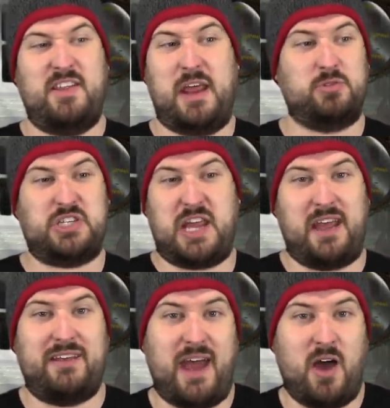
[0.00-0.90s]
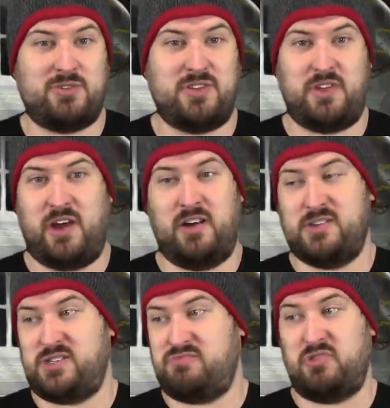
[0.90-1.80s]
They don't stand out.
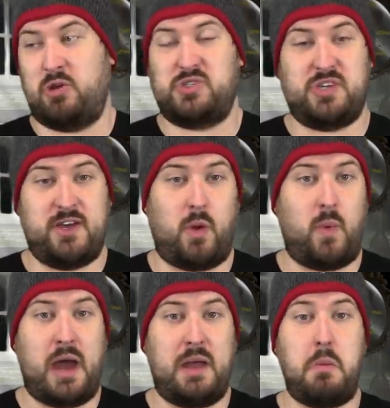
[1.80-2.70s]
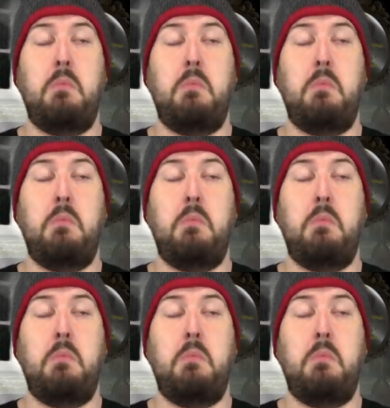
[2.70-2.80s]
There's no secret why